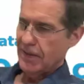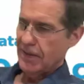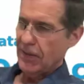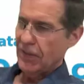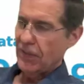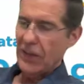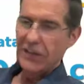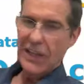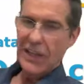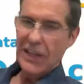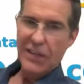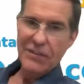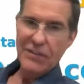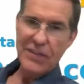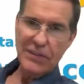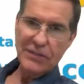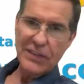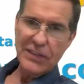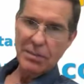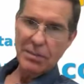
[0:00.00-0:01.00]
they think they have
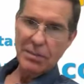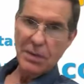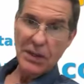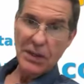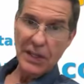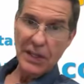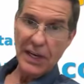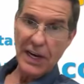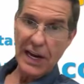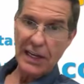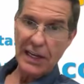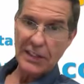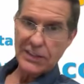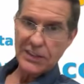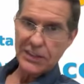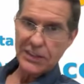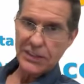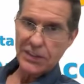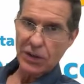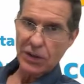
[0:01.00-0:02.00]
15 million
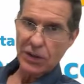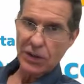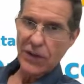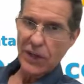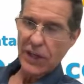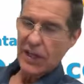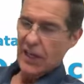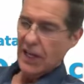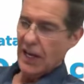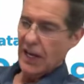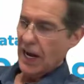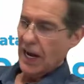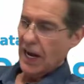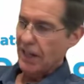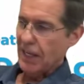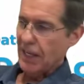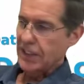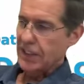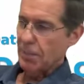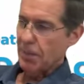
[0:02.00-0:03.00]
ounces. So I
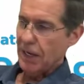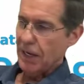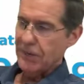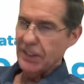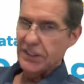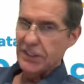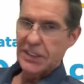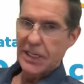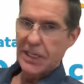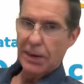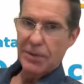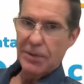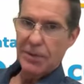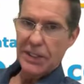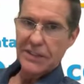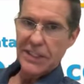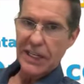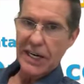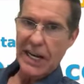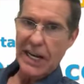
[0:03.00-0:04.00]
like to buy these
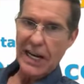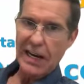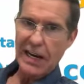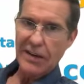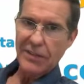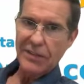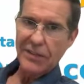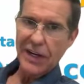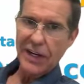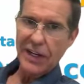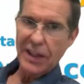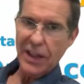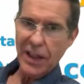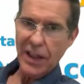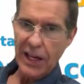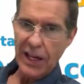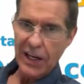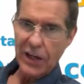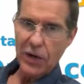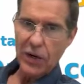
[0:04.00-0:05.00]
companies that have a
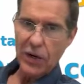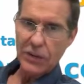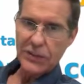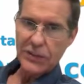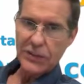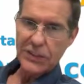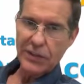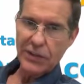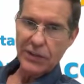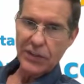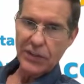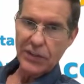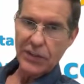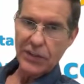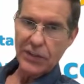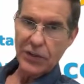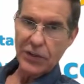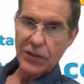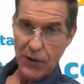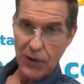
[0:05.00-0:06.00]
lot of gold and silver in the
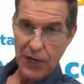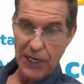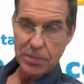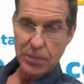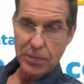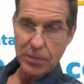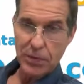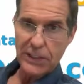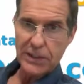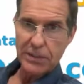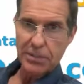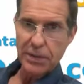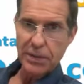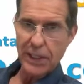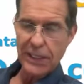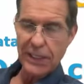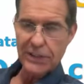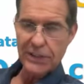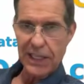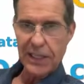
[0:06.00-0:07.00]
ground with their exploration
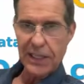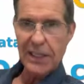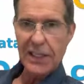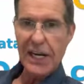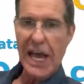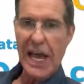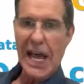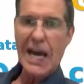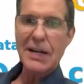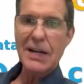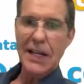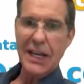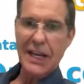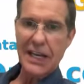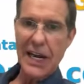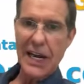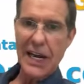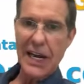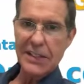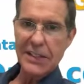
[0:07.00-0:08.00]
plays. They can add
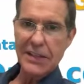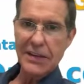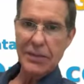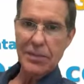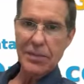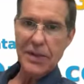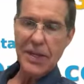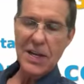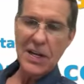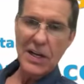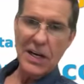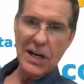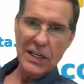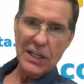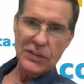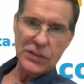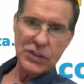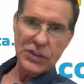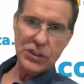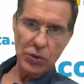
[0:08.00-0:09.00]
to them.
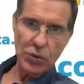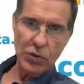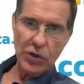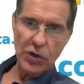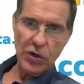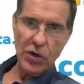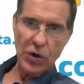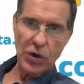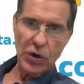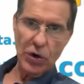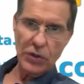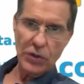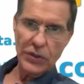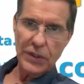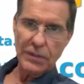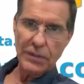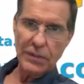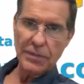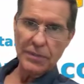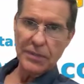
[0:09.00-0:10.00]
Tudor
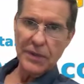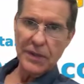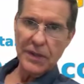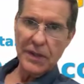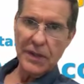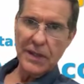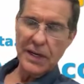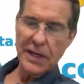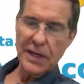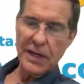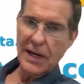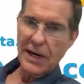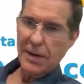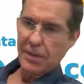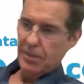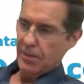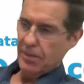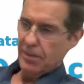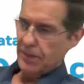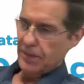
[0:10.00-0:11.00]
Gold
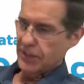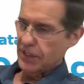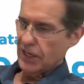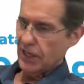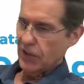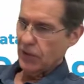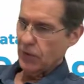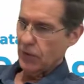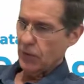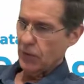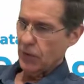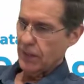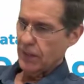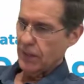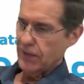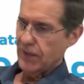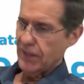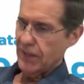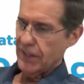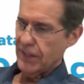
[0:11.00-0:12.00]
is another
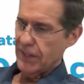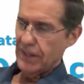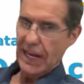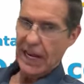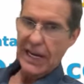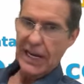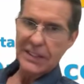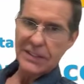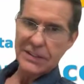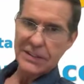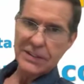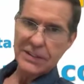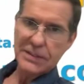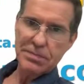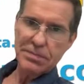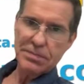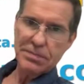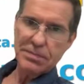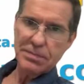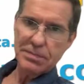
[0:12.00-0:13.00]
one that has
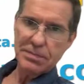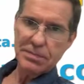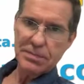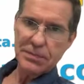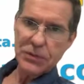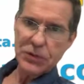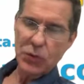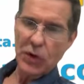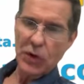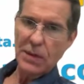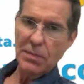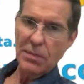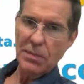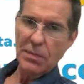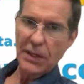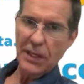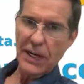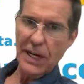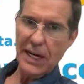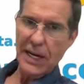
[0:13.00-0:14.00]
20
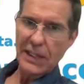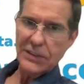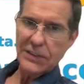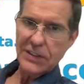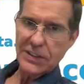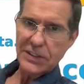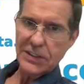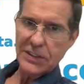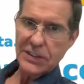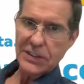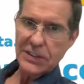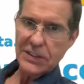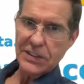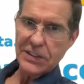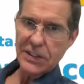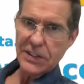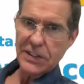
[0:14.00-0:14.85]
million ounces.